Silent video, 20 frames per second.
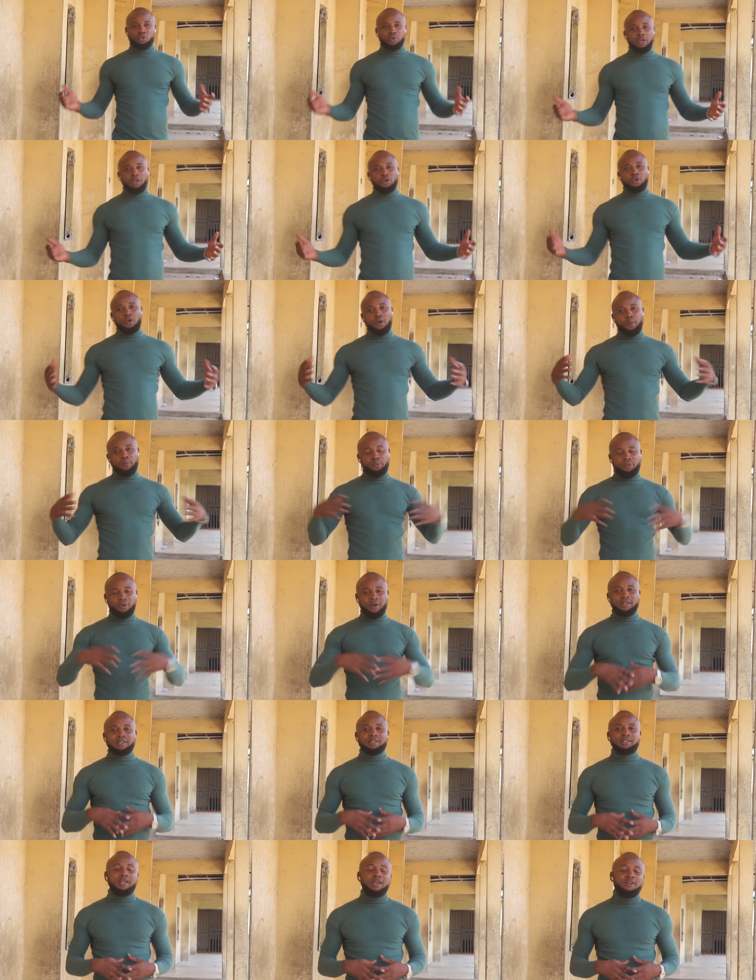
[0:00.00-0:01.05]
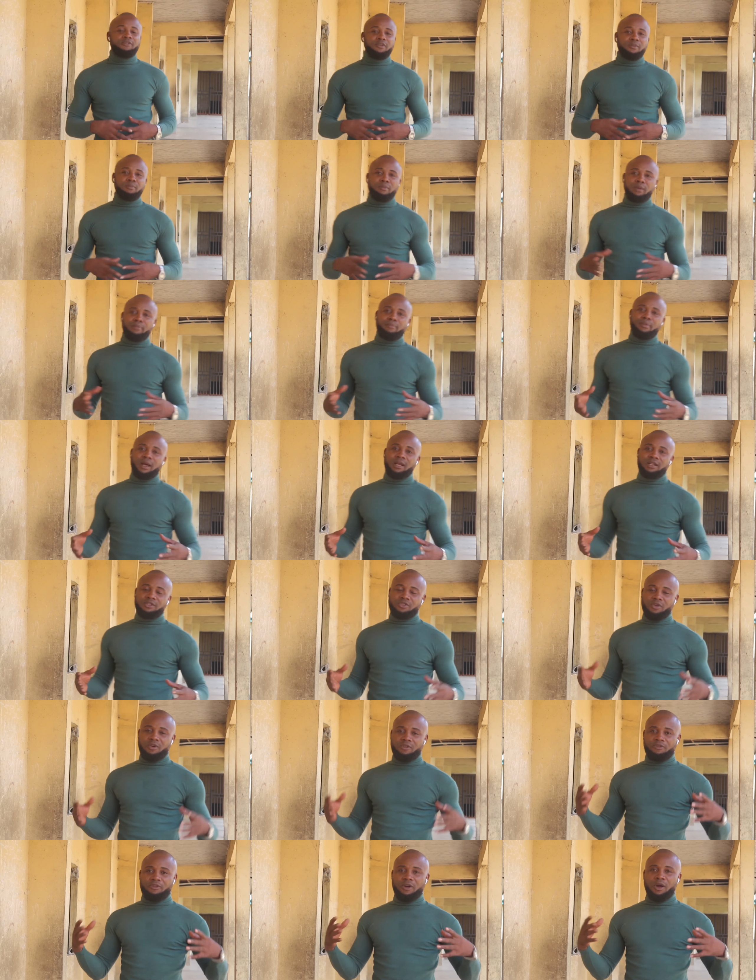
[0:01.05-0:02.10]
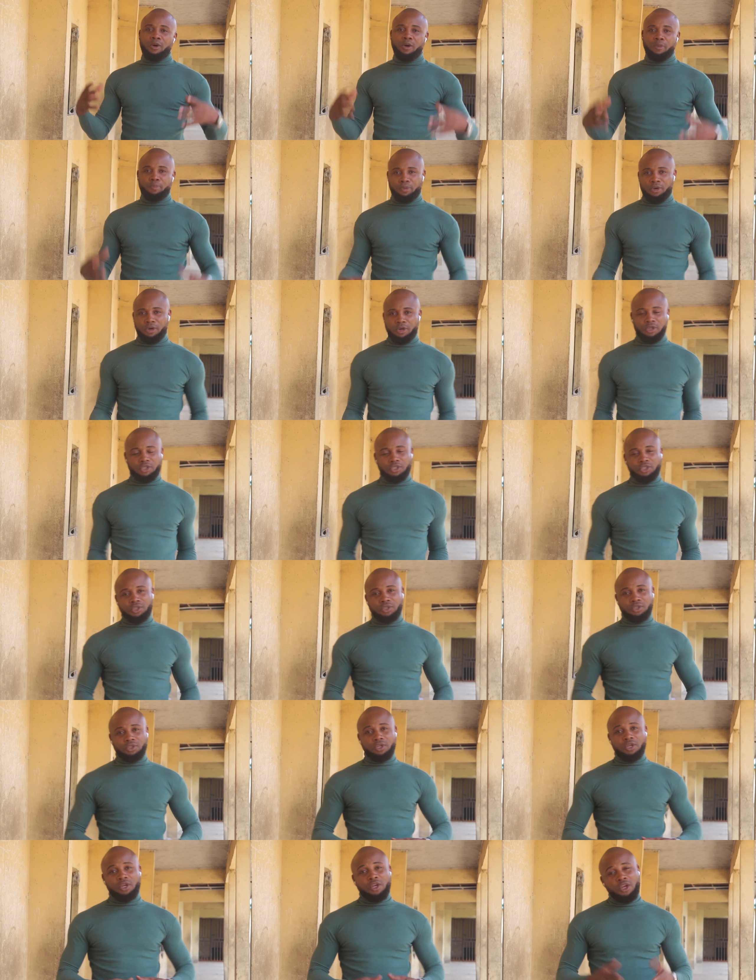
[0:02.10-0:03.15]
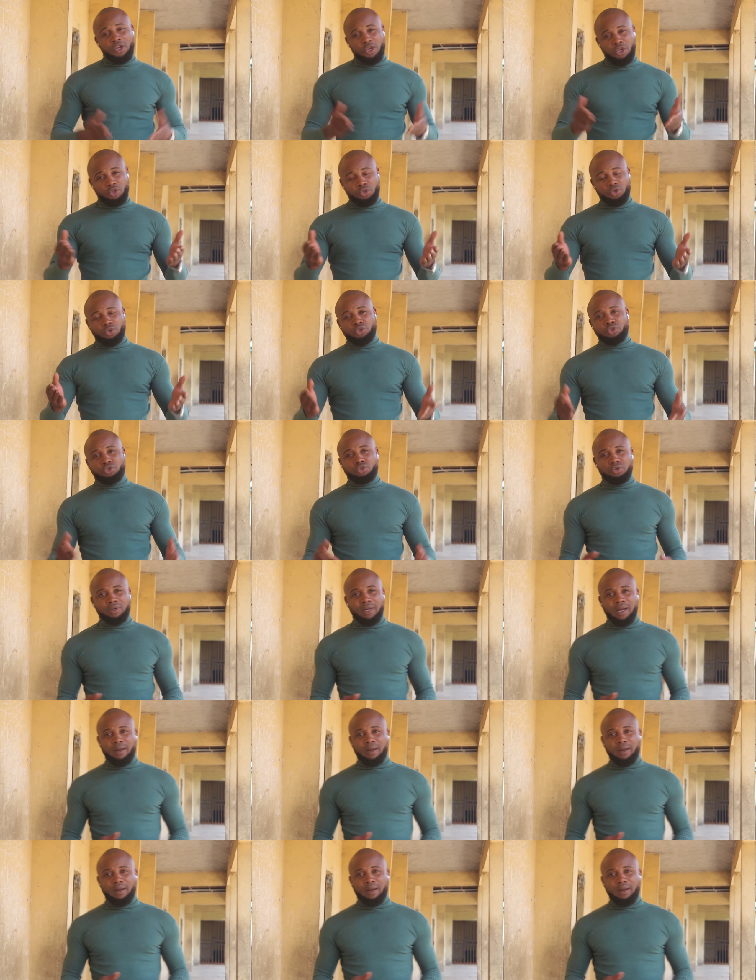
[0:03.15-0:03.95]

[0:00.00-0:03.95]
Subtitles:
to incorporate every members of our production. You too